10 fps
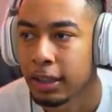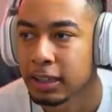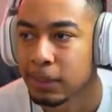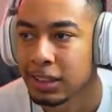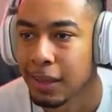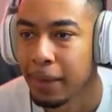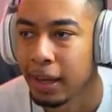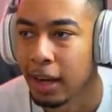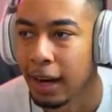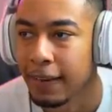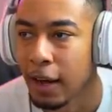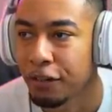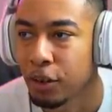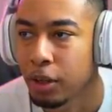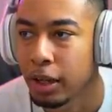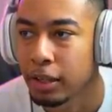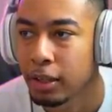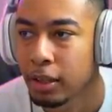Here's my teammate. All right, now I feel good.